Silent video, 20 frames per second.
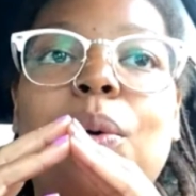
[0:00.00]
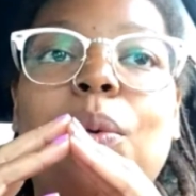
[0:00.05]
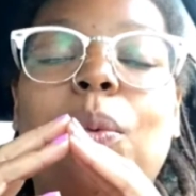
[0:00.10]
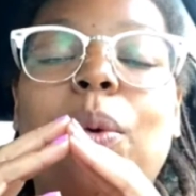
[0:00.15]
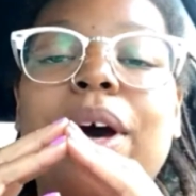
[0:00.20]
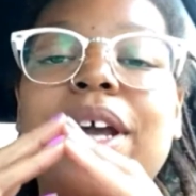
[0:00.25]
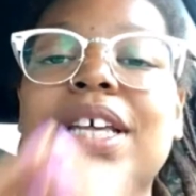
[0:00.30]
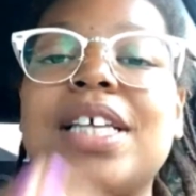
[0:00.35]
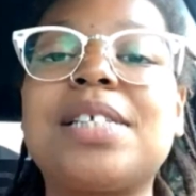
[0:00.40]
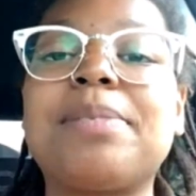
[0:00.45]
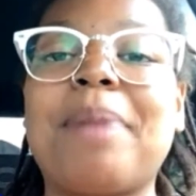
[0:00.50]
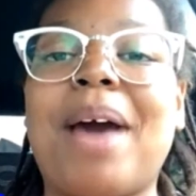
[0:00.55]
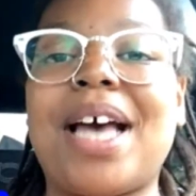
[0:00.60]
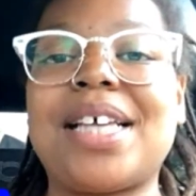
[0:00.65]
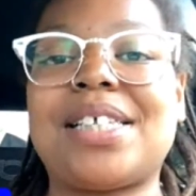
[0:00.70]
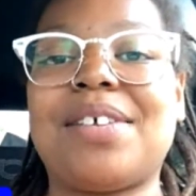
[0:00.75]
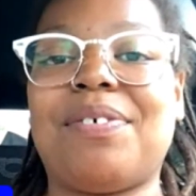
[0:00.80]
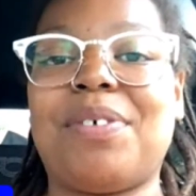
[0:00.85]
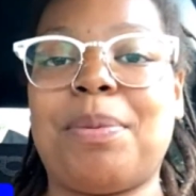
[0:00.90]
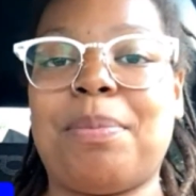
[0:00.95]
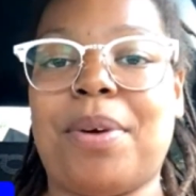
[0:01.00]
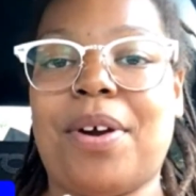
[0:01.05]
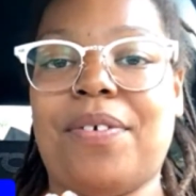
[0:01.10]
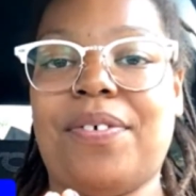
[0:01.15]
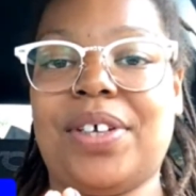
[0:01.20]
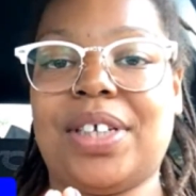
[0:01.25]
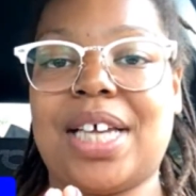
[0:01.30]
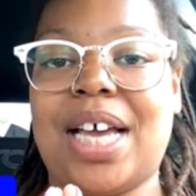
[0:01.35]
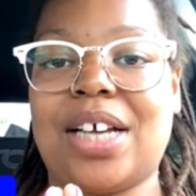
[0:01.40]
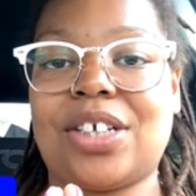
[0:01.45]
What is massive
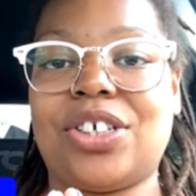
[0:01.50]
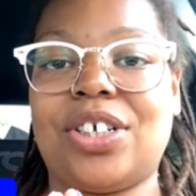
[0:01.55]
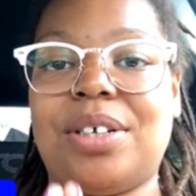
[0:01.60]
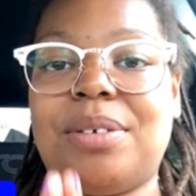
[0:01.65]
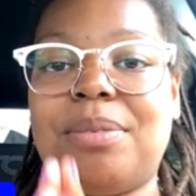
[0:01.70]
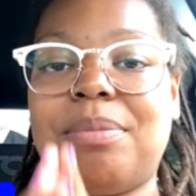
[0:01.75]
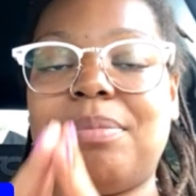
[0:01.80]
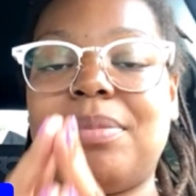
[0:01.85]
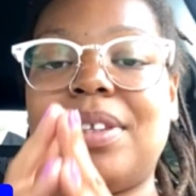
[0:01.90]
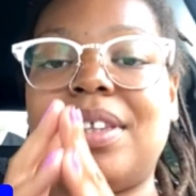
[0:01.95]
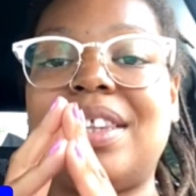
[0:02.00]
imperfect action?